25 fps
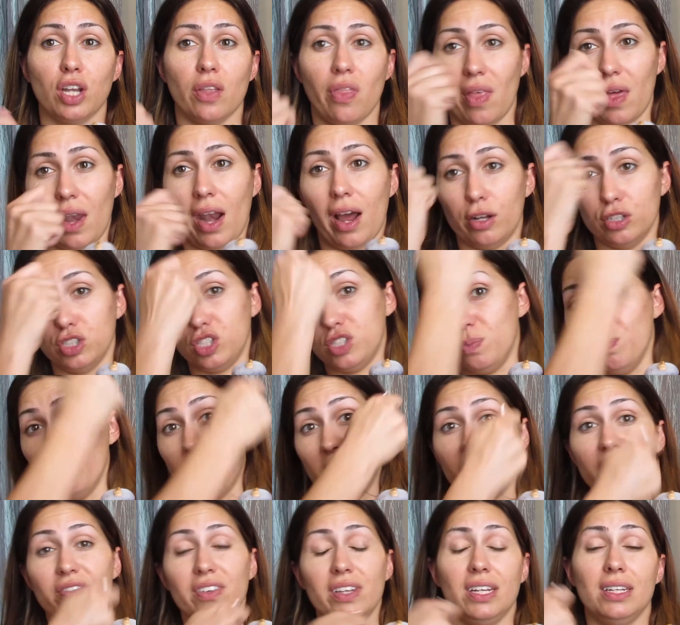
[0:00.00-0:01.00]
and then I'll just
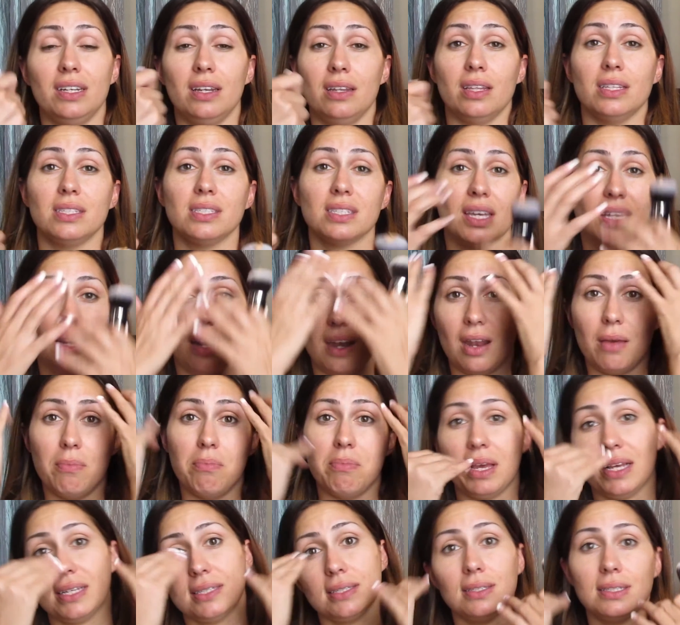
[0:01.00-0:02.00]
buff it into the skin, and it
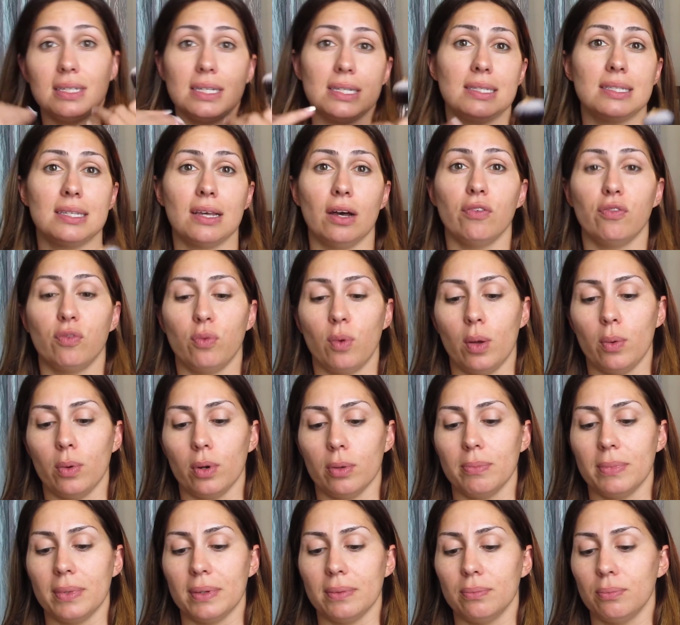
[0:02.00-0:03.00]
mixes itself while
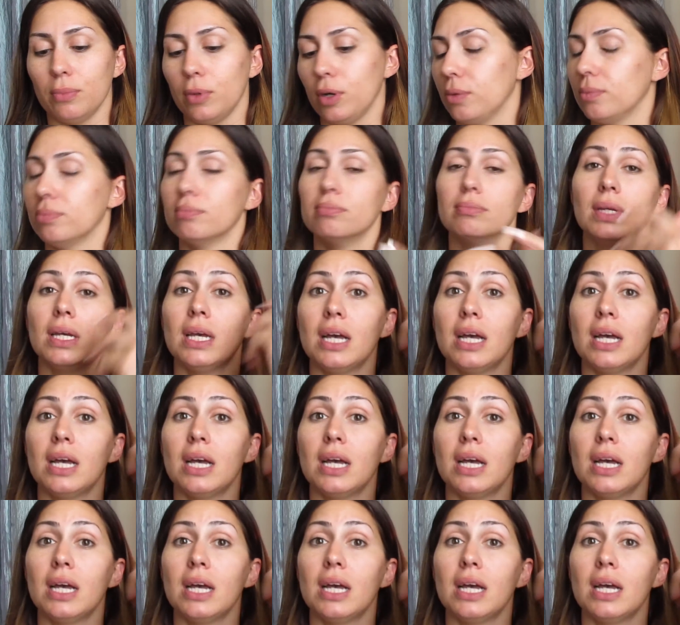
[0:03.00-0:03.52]
we're